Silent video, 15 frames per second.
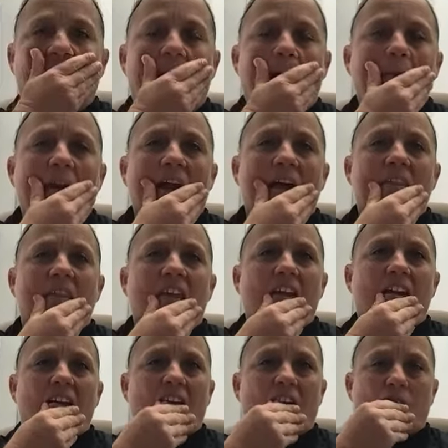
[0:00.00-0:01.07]
I mean, I
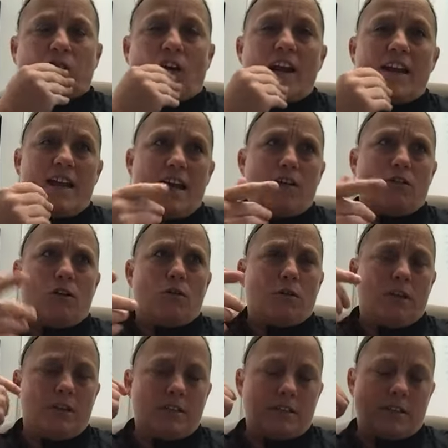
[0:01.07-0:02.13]
think right now going
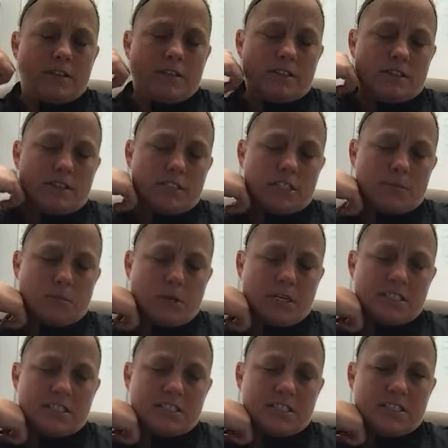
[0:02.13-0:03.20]
into this spring
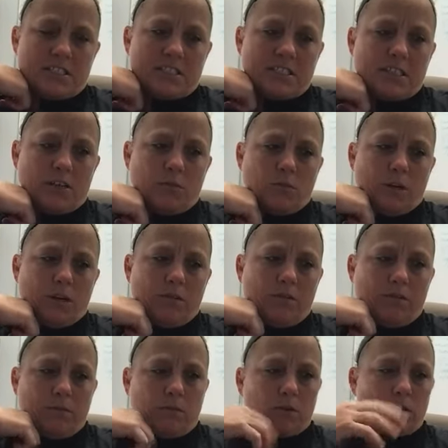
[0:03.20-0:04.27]
season,
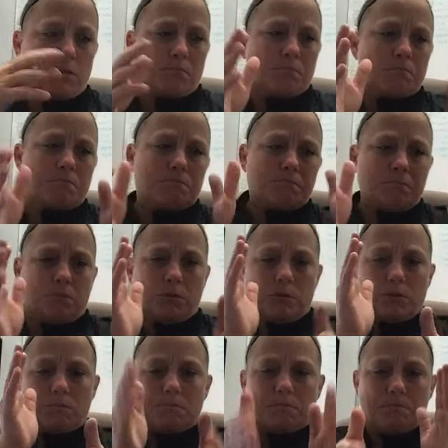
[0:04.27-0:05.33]
we're
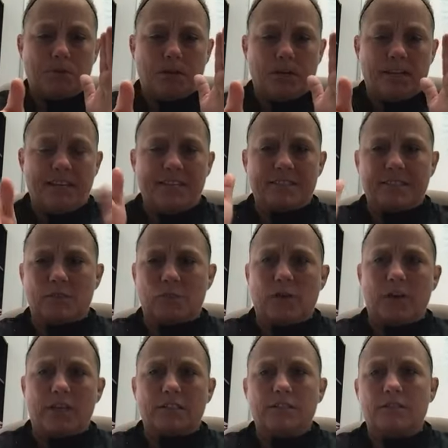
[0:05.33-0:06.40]
East and
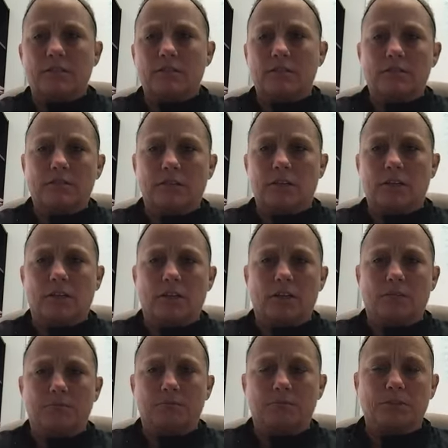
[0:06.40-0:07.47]
West.
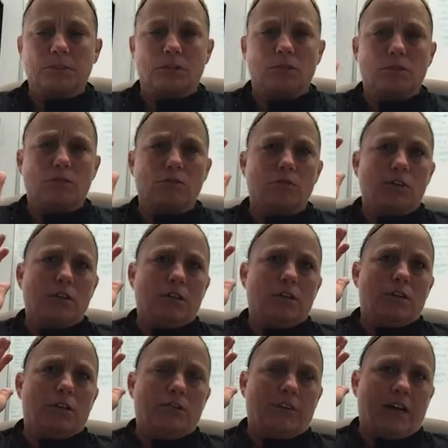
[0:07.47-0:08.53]
So
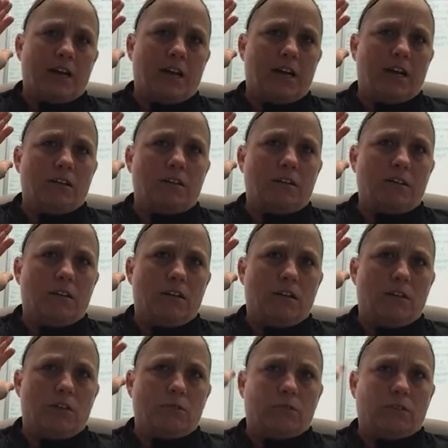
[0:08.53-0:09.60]
you've got, you
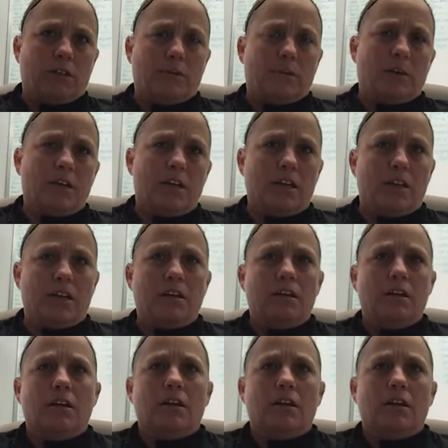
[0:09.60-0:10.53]
know, Liberty,